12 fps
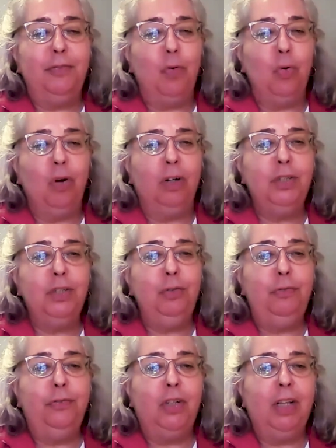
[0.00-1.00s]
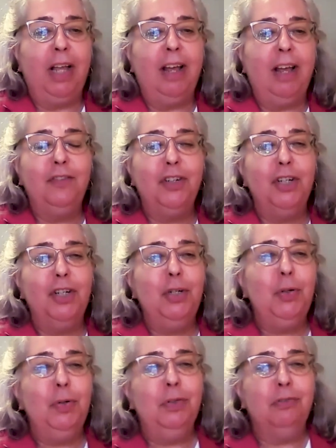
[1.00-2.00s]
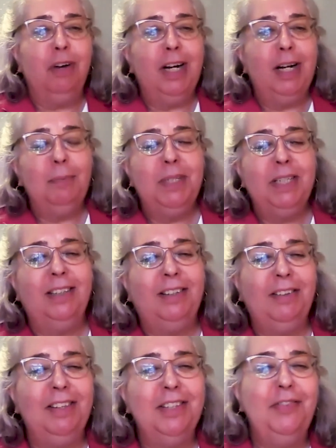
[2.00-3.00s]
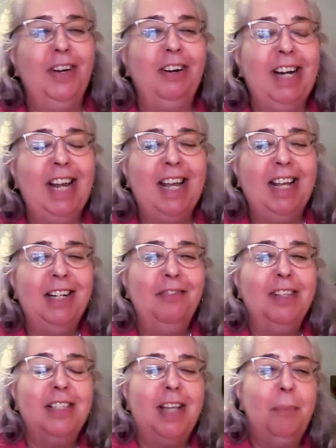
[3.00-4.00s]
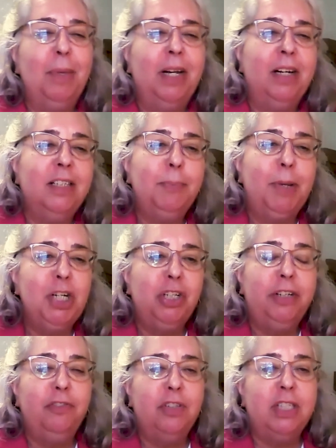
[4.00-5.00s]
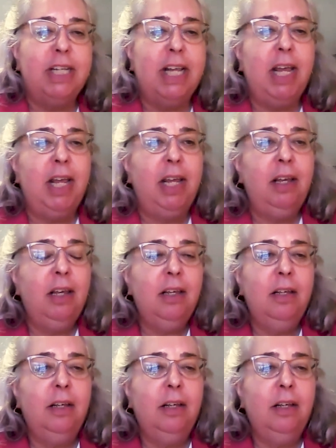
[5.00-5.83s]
for 2 full afternoons right up till this very end of the summit, and especially for staying